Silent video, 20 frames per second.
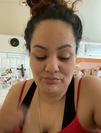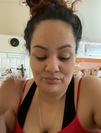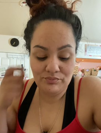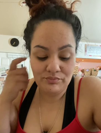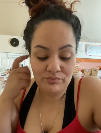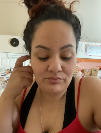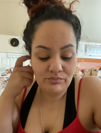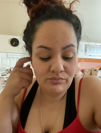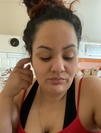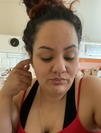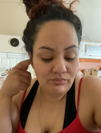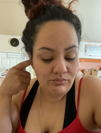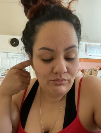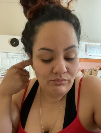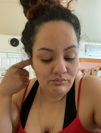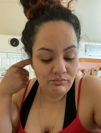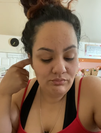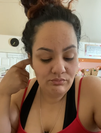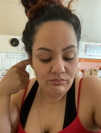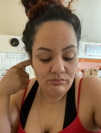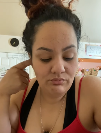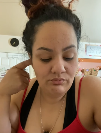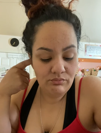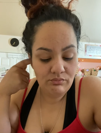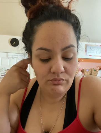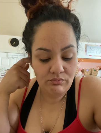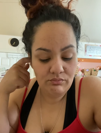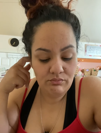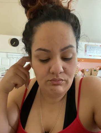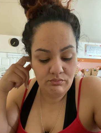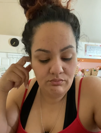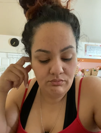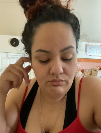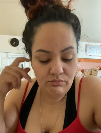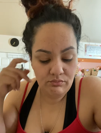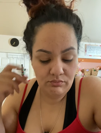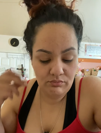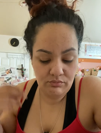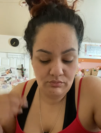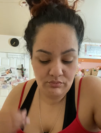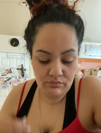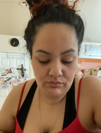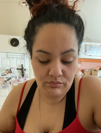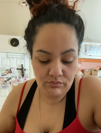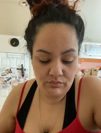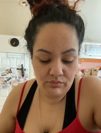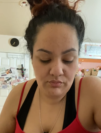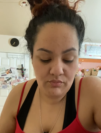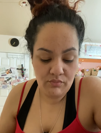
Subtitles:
(no one is talking)